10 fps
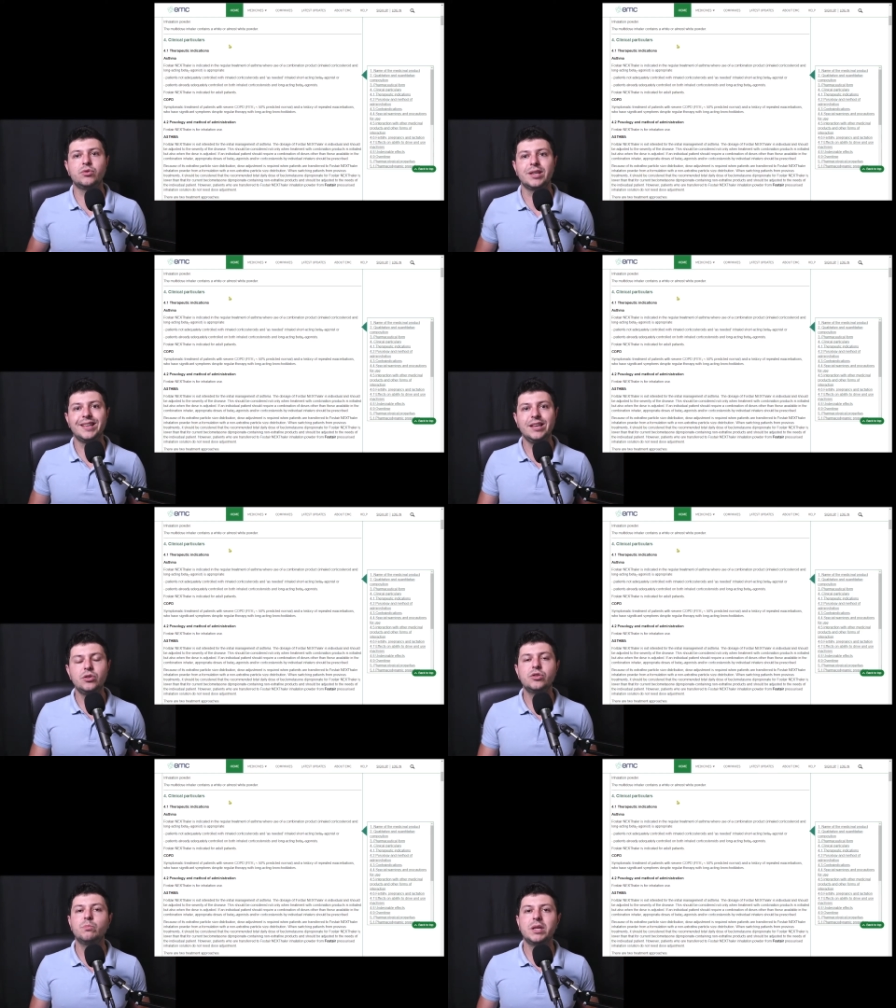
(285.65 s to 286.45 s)
Each
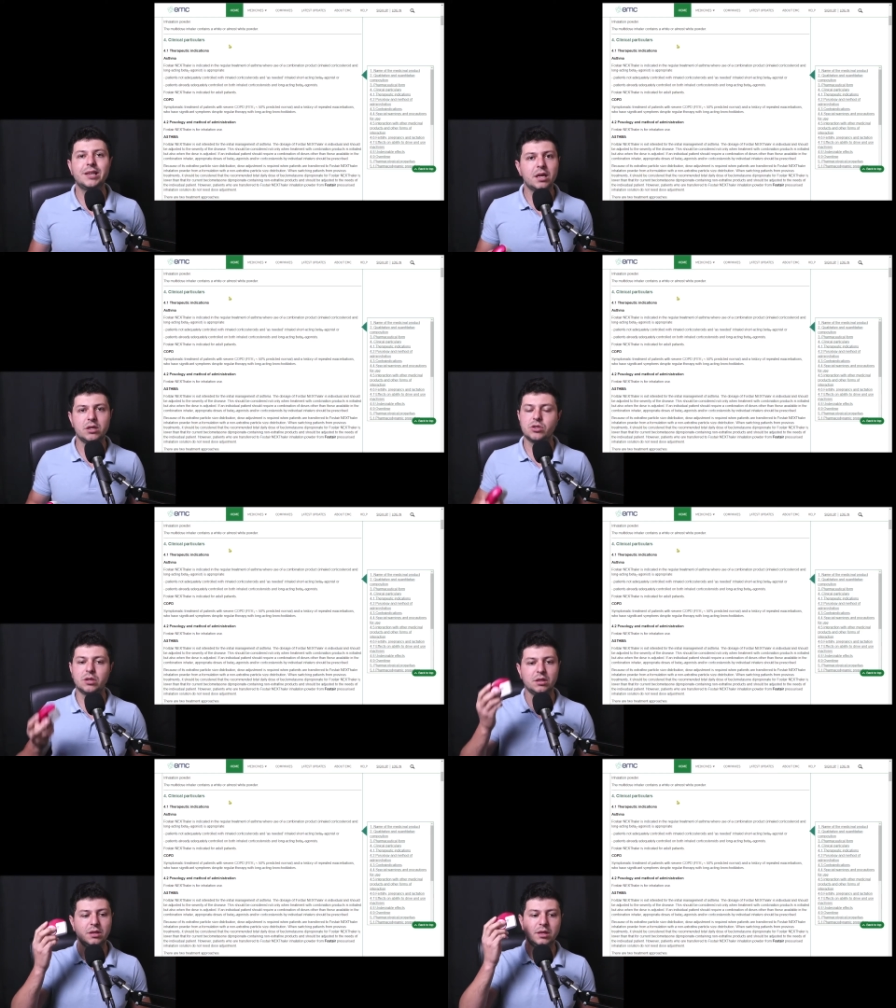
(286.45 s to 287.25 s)
medication,
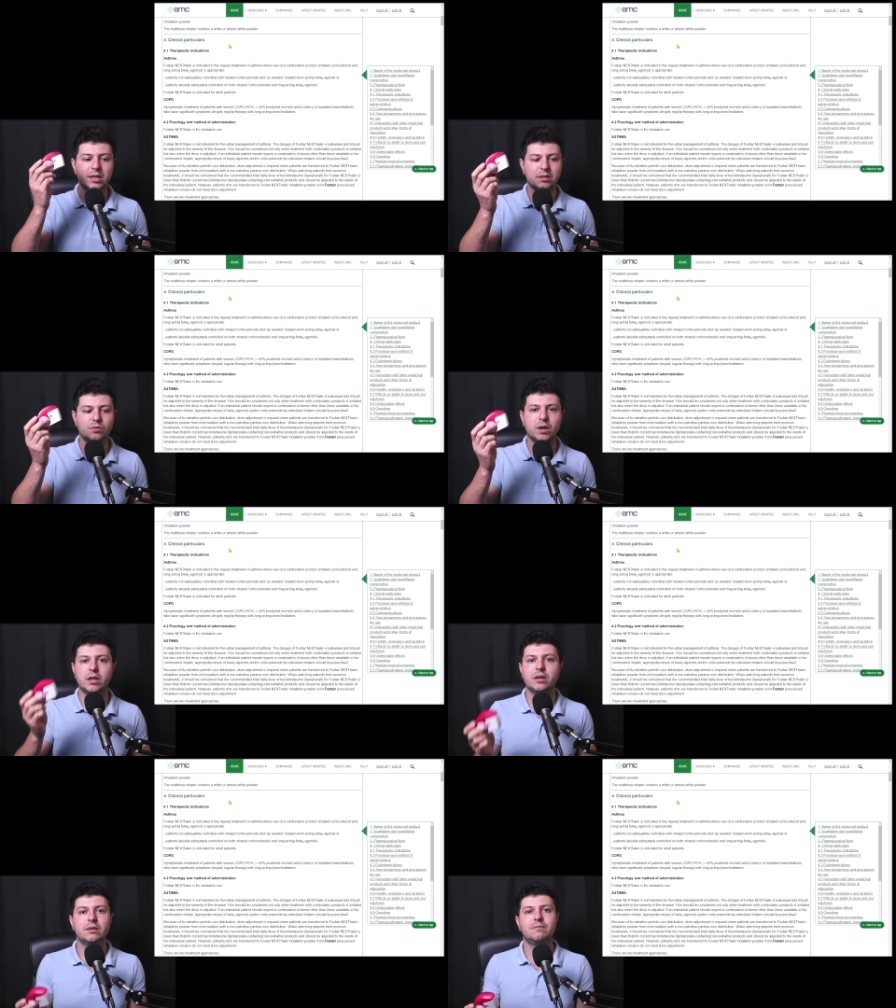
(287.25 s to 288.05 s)
this one,